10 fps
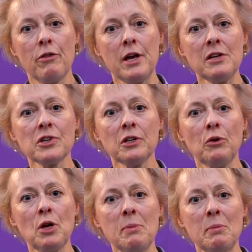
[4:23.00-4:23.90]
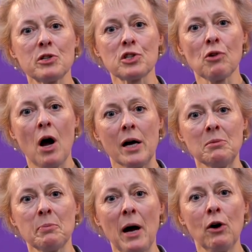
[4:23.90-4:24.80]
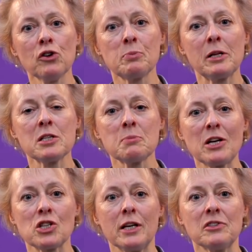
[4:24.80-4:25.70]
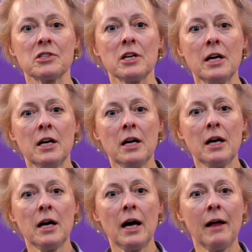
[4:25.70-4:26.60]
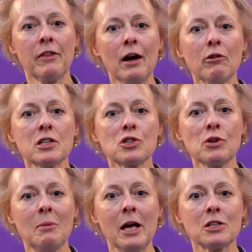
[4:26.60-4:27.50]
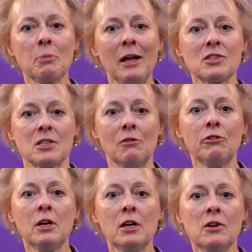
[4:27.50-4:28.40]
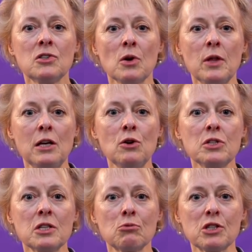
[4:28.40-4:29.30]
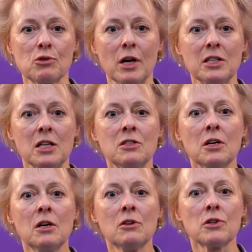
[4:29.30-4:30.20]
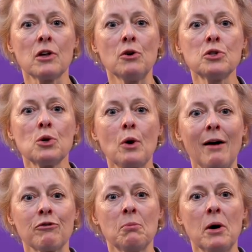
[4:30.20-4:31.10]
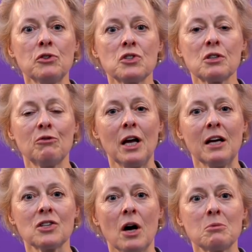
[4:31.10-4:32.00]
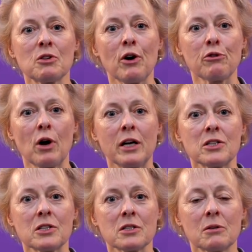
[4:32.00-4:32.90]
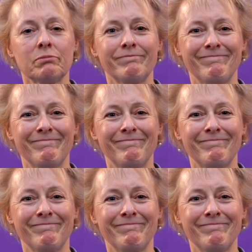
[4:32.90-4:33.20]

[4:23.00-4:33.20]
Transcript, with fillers: These can only be prescribed by a hospital specialist, and they are extremely expensive, so their use is restricted to those who have the most severe types of arthritis.